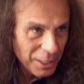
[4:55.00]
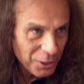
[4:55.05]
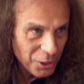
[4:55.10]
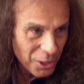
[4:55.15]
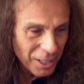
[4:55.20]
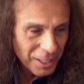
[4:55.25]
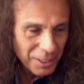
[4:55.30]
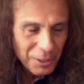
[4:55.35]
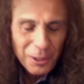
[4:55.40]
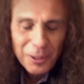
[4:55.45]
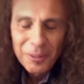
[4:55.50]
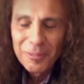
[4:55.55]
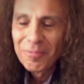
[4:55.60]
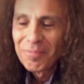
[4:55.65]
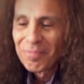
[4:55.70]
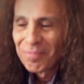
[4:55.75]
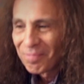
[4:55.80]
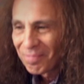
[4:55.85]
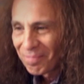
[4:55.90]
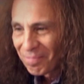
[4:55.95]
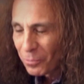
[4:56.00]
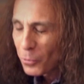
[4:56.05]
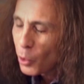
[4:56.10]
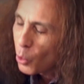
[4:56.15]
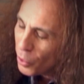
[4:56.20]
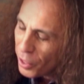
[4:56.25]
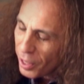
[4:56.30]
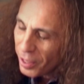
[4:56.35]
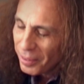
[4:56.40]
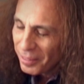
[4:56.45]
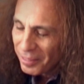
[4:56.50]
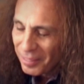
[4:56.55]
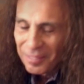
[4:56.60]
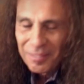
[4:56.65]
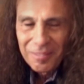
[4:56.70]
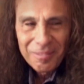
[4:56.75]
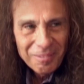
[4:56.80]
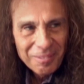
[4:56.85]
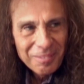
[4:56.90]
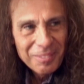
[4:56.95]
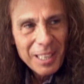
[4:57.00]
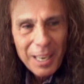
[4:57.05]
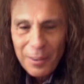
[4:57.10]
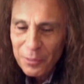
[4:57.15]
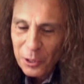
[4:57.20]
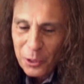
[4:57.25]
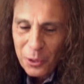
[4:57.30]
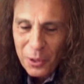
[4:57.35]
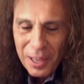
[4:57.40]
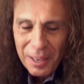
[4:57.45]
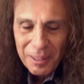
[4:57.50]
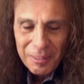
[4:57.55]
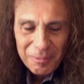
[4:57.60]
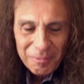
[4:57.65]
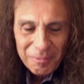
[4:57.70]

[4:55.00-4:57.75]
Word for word: that tonight too. Yeah. Oh yeah. Okay. Have to. What that. kind